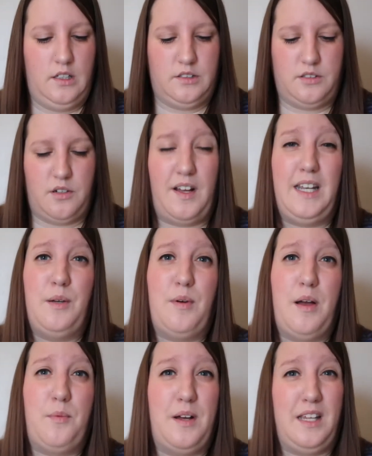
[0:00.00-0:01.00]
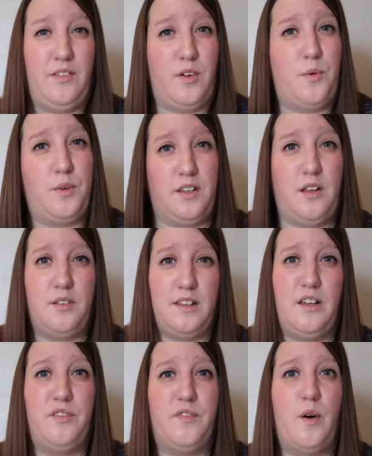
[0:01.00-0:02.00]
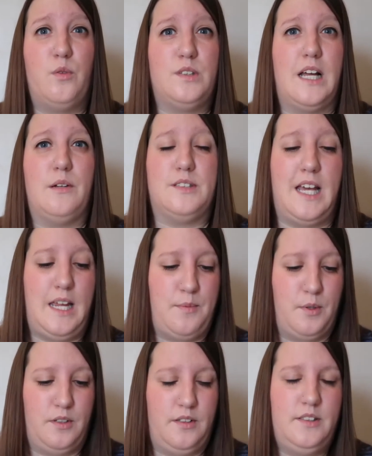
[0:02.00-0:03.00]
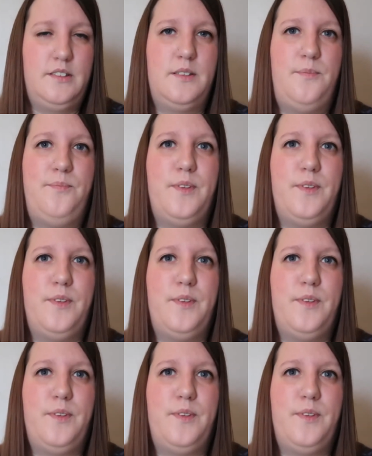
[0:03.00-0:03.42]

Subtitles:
sort of anywhere where you've got one of those little fold down tables,